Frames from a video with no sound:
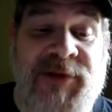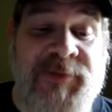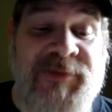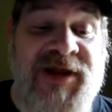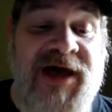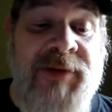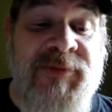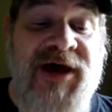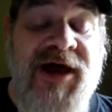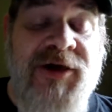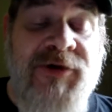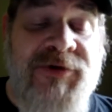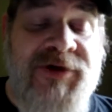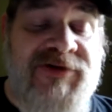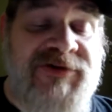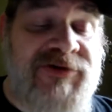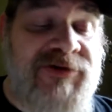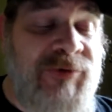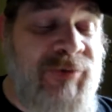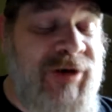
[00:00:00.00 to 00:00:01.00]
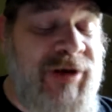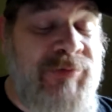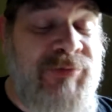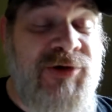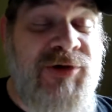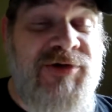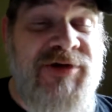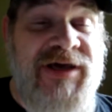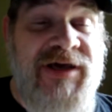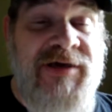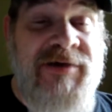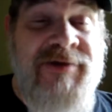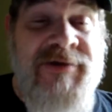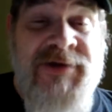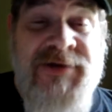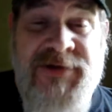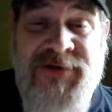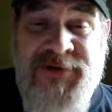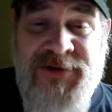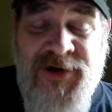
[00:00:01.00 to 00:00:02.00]
I'm not going to do any building
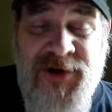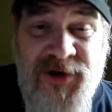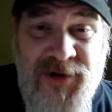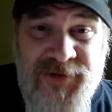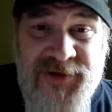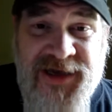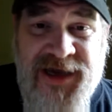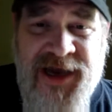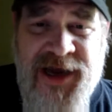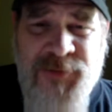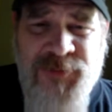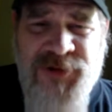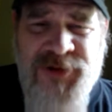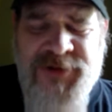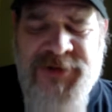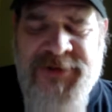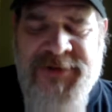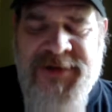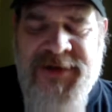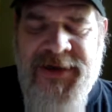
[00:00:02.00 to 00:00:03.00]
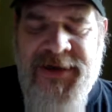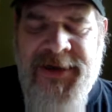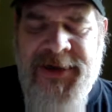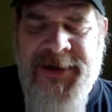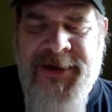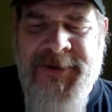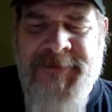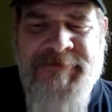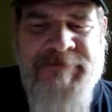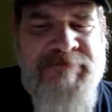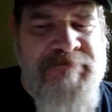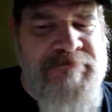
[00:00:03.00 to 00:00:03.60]
on camera. I